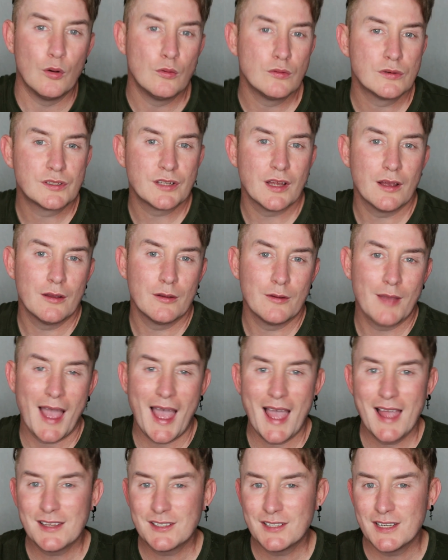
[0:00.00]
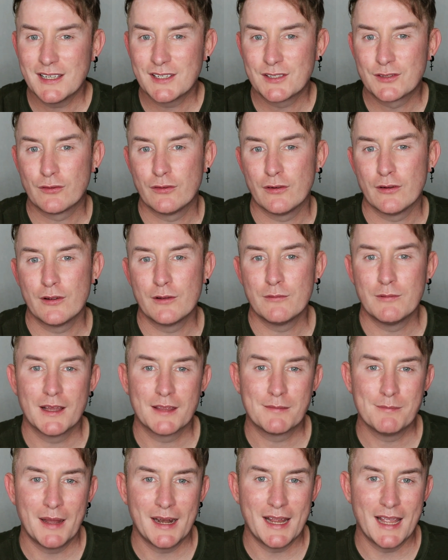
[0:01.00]
Also, as is true
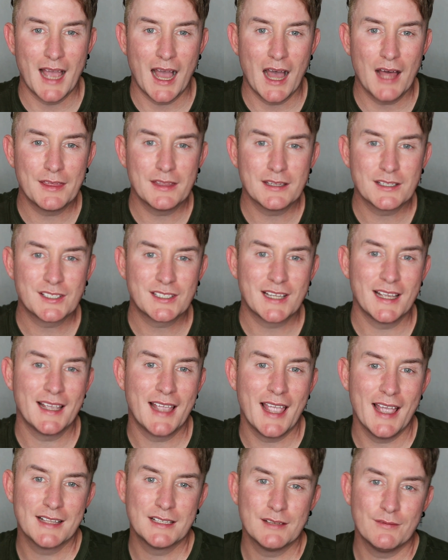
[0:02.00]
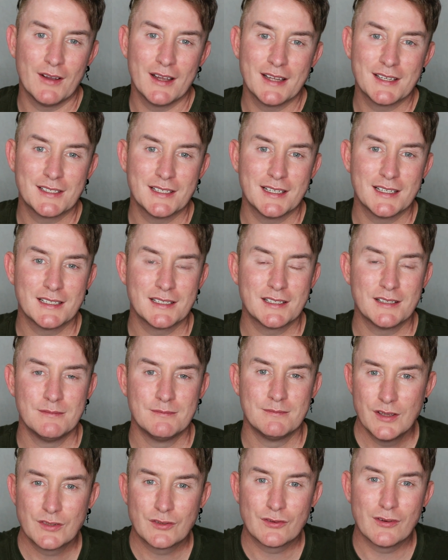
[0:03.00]
with many other skincare devices,
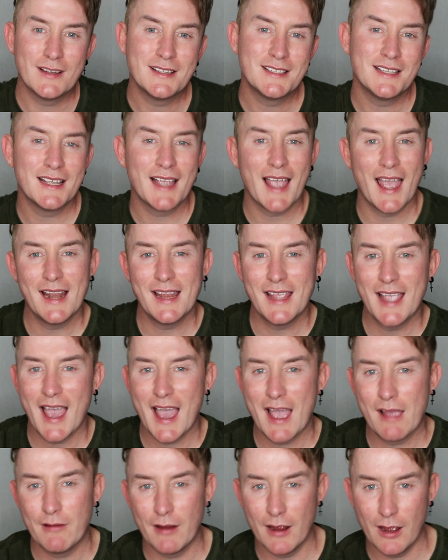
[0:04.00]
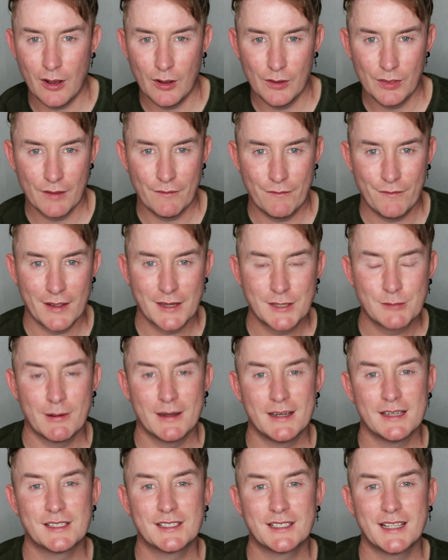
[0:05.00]
treating any area on the face
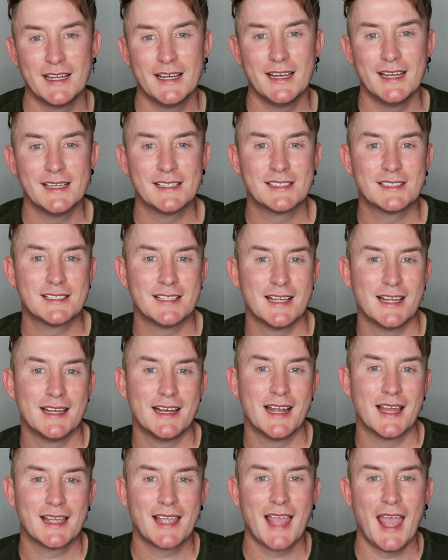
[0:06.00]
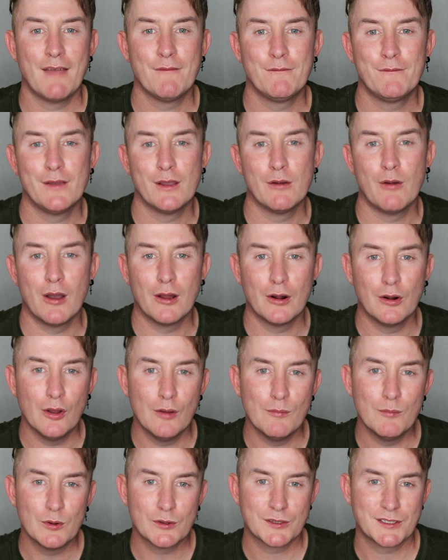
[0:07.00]
where the skin is thin can feel a
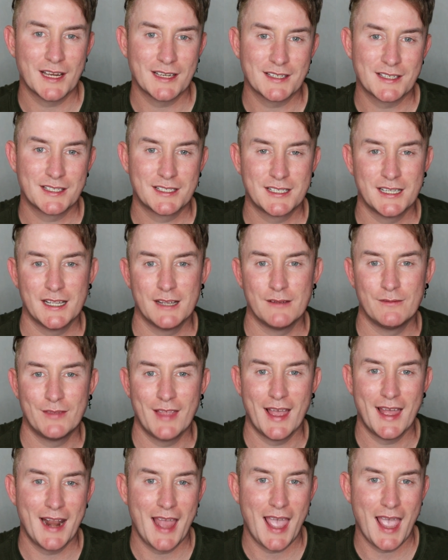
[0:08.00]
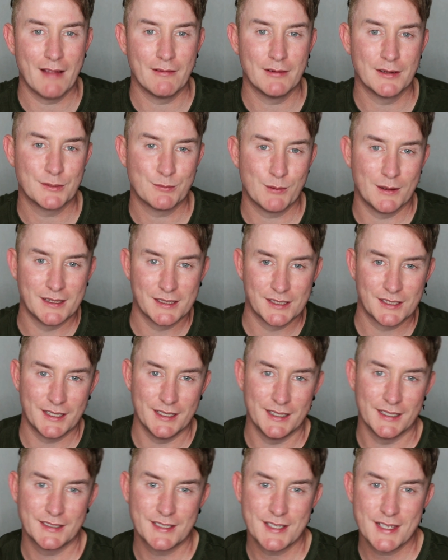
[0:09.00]
lot more sensitive than areas where the
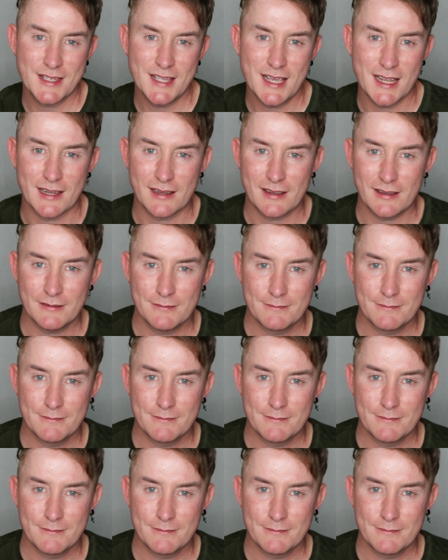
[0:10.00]
skin is thick.